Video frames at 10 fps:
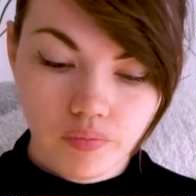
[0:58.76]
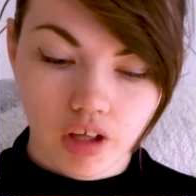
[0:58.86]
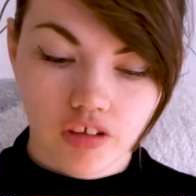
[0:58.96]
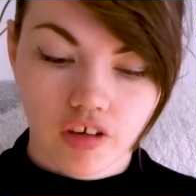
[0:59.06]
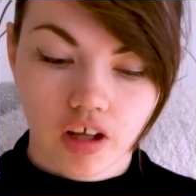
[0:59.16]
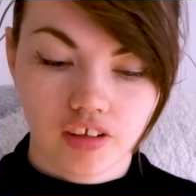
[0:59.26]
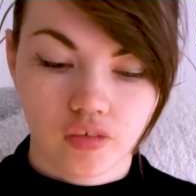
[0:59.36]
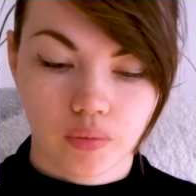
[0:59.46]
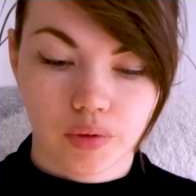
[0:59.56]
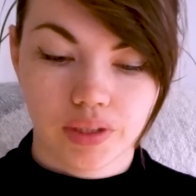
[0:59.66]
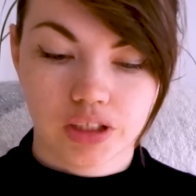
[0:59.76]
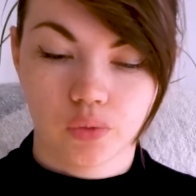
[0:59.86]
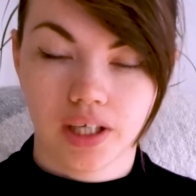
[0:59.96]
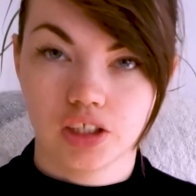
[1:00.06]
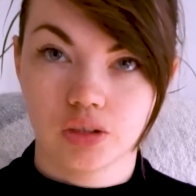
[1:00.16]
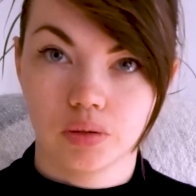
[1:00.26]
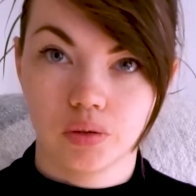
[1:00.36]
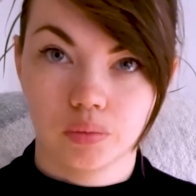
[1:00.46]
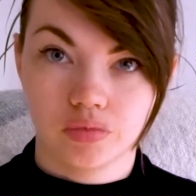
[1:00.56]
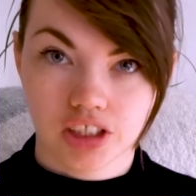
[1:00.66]
start this when we went away
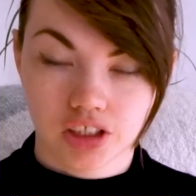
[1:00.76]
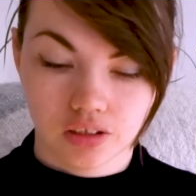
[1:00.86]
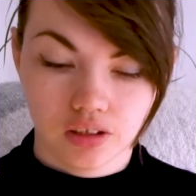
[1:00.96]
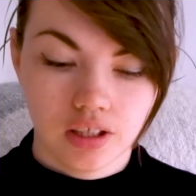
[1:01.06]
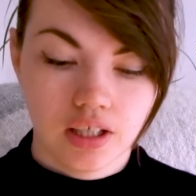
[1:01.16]
to Bristol,